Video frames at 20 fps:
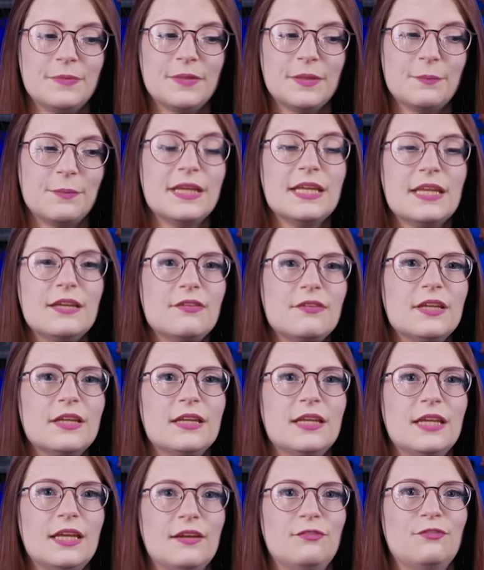But
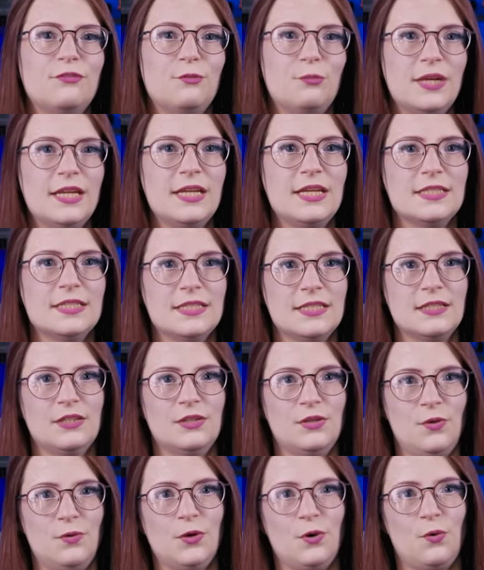even if we didn't
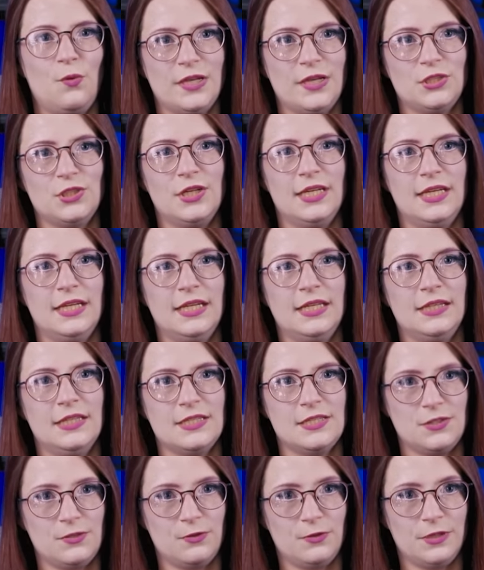know to question it in this
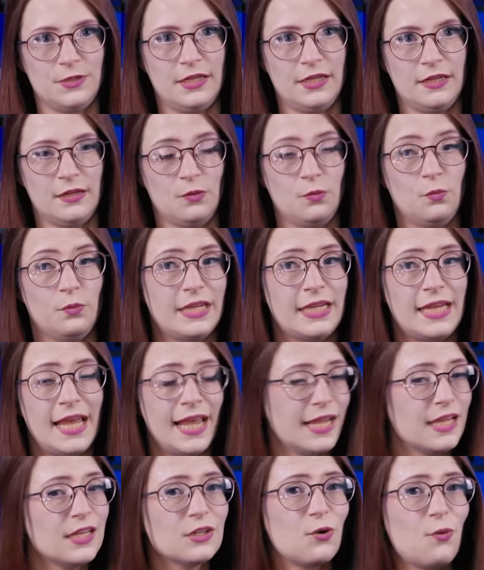story, we
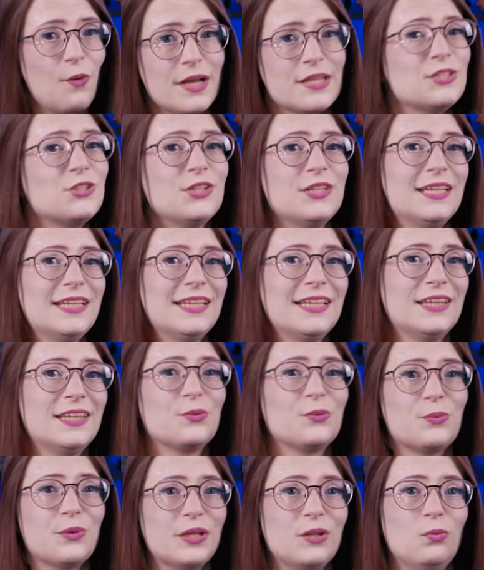can question it in the
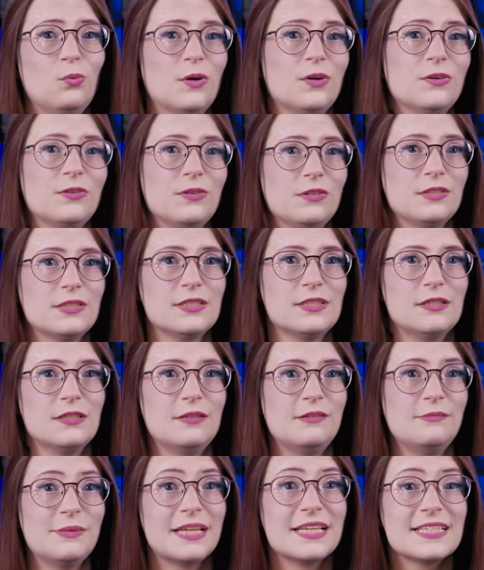real world,
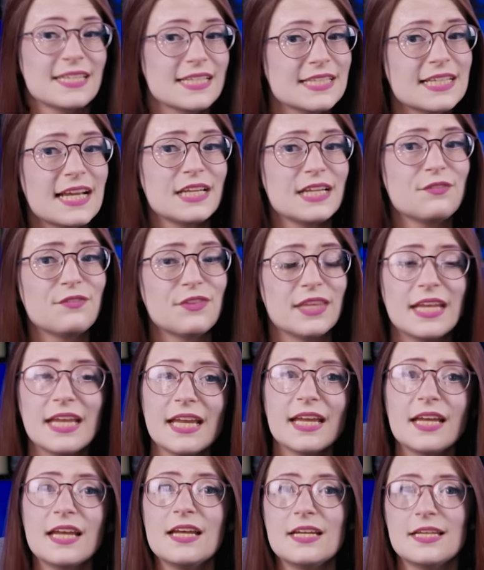because this kind of
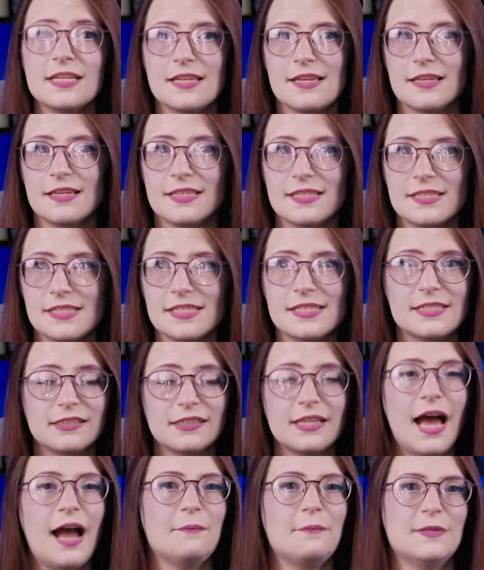thing still
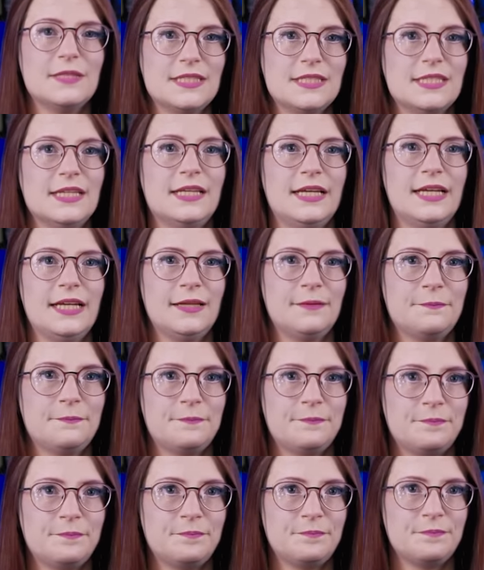happens today.
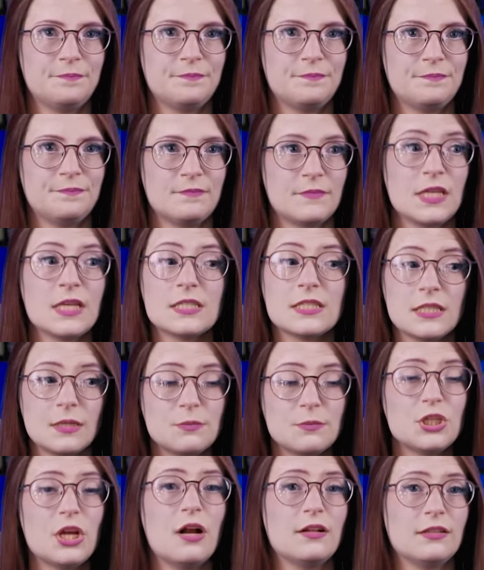Some
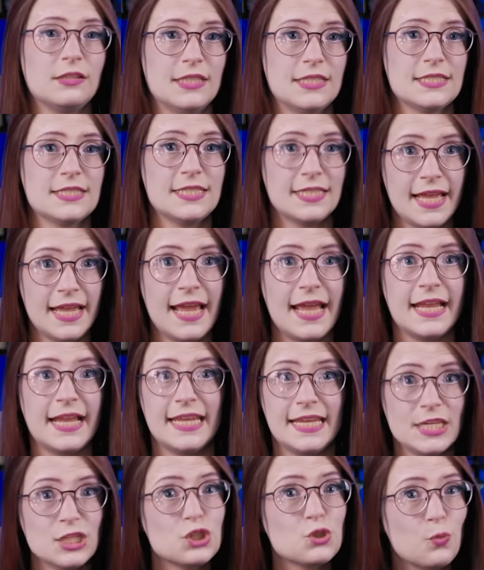chocolate today,
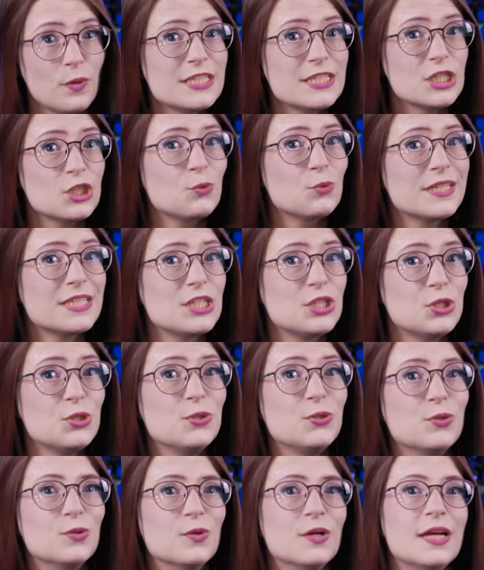in
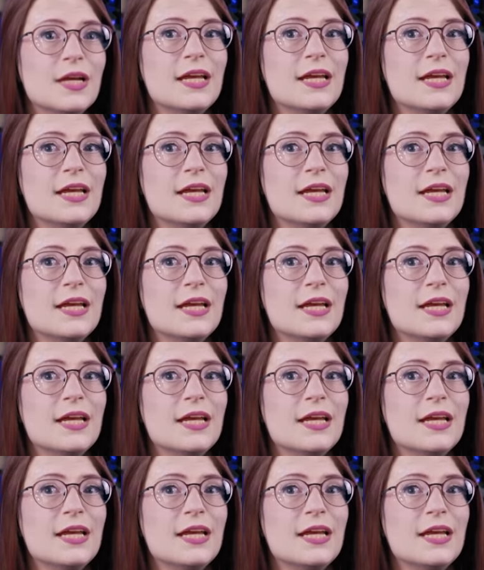2022,